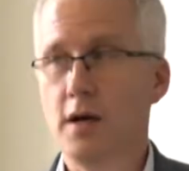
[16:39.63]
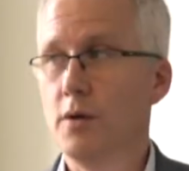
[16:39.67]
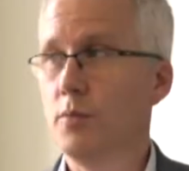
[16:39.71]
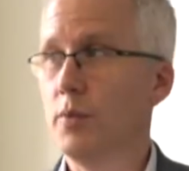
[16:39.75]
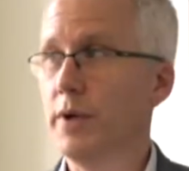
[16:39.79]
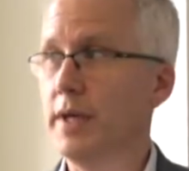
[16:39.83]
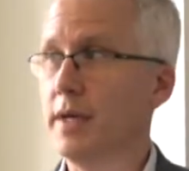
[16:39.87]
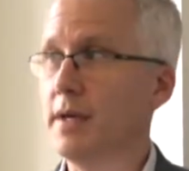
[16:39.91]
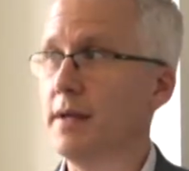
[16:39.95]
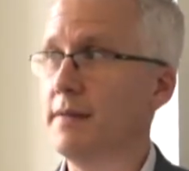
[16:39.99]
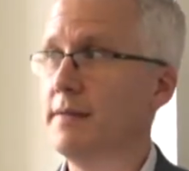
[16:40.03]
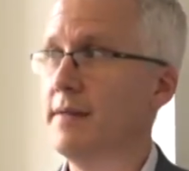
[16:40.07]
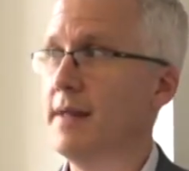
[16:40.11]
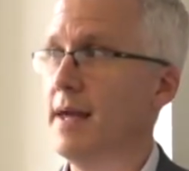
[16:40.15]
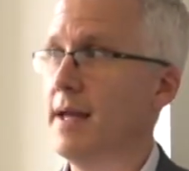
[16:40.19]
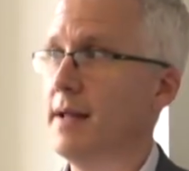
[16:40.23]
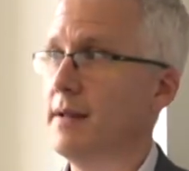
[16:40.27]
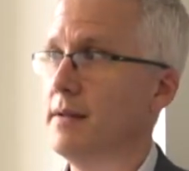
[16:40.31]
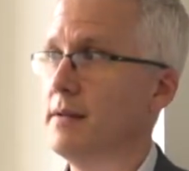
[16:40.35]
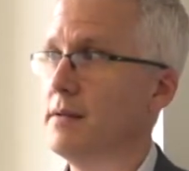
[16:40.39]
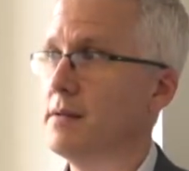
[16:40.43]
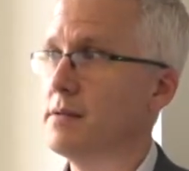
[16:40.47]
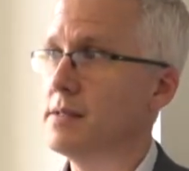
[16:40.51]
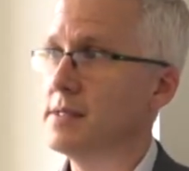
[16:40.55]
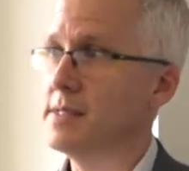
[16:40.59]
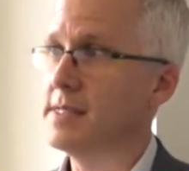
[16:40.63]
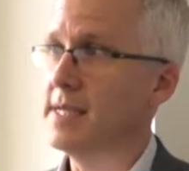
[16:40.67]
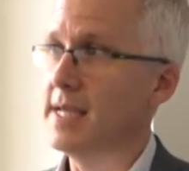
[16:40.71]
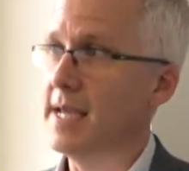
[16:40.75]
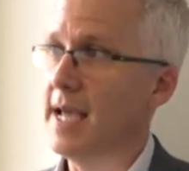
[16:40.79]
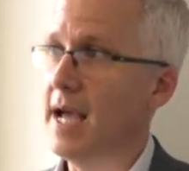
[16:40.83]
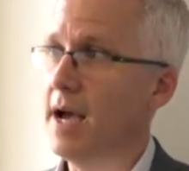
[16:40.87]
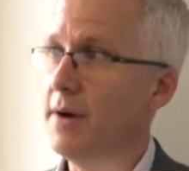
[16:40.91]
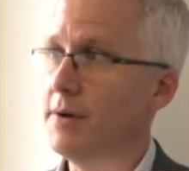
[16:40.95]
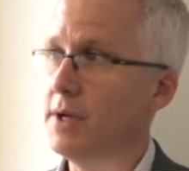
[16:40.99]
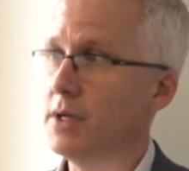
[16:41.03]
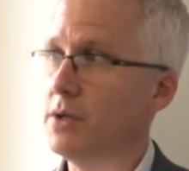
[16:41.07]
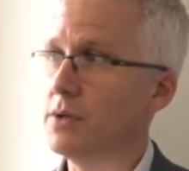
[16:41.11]
we can then see
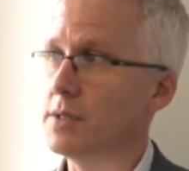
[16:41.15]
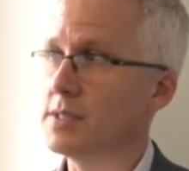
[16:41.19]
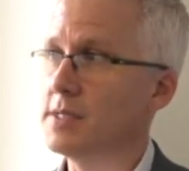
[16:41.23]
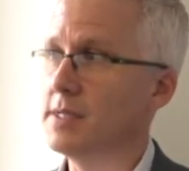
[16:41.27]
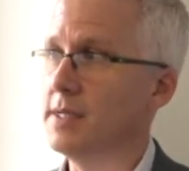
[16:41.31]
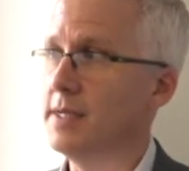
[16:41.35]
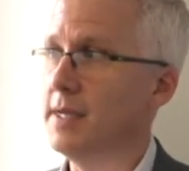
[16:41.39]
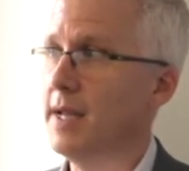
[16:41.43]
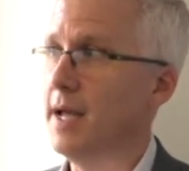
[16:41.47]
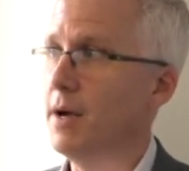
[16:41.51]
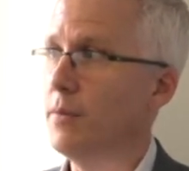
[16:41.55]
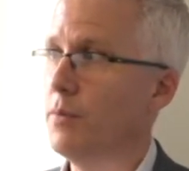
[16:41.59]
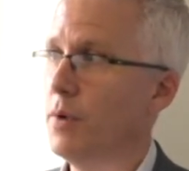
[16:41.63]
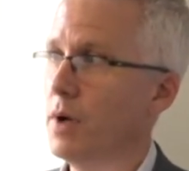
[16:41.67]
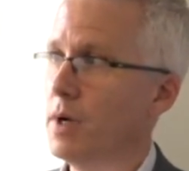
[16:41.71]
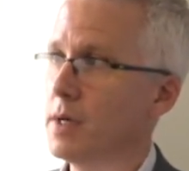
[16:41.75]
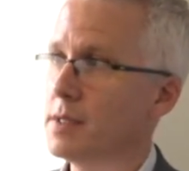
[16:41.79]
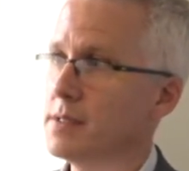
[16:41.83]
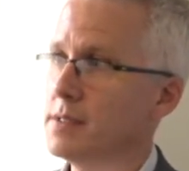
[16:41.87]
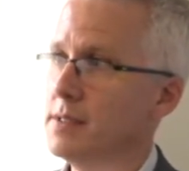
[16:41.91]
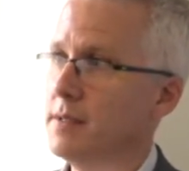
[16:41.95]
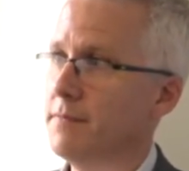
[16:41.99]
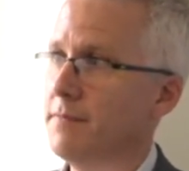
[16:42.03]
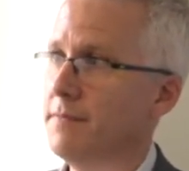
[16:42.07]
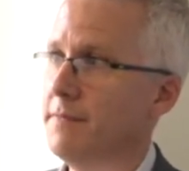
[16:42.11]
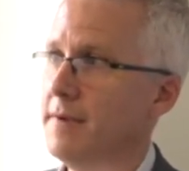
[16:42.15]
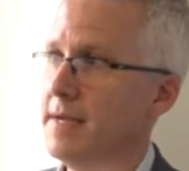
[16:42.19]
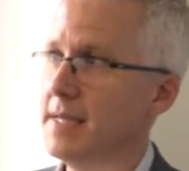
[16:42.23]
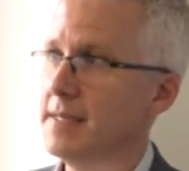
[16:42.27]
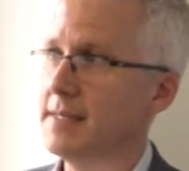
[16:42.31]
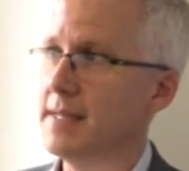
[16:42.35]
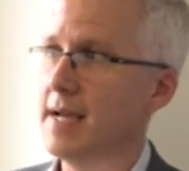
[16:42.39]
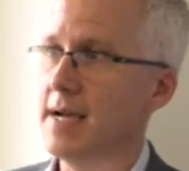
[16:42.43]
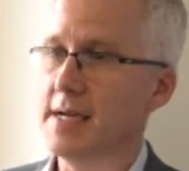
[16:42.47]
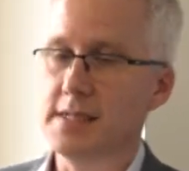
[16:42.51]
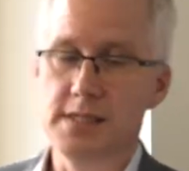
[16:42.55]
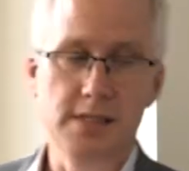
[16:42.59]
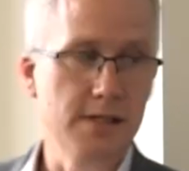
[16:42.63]
how it looks in networks and
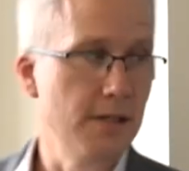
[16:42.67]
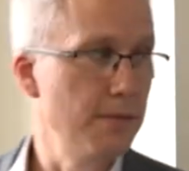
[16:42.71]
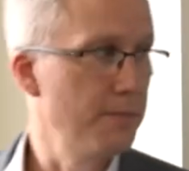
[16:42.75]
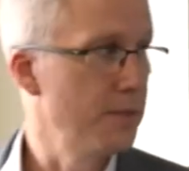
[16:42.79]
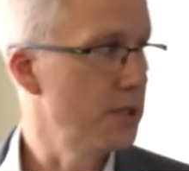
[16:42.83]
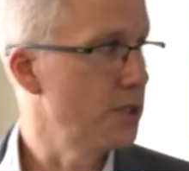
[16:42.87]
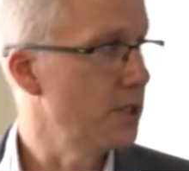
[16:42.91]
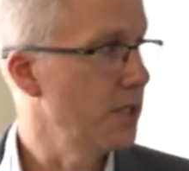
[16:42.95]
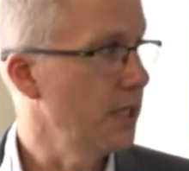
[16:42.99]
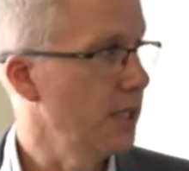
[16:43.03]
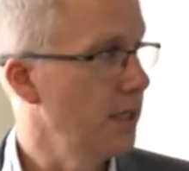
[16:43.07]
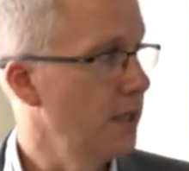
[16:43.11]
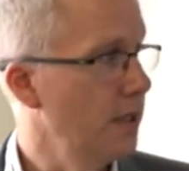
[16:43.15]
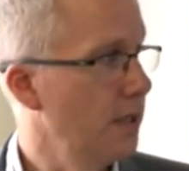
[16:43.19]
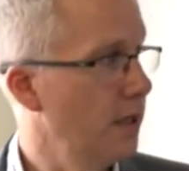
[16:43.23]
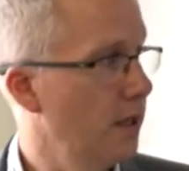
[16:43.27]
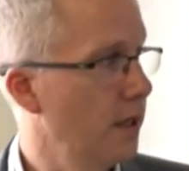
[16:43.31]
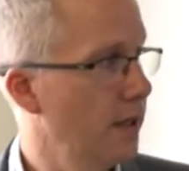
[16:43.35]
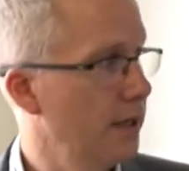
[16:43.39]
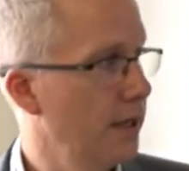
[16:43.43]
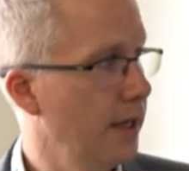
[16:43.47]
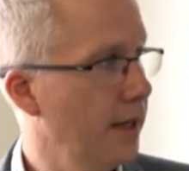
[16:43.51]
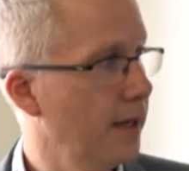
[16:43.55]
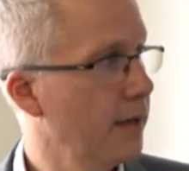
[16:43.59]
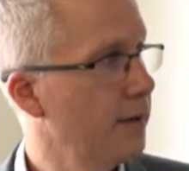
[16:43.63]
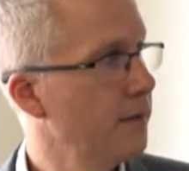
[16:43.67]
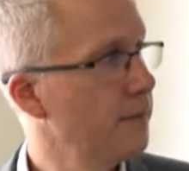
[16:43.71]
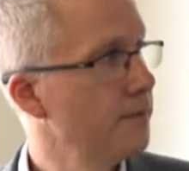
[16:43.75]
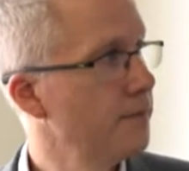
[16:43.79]
feed that into machine learning.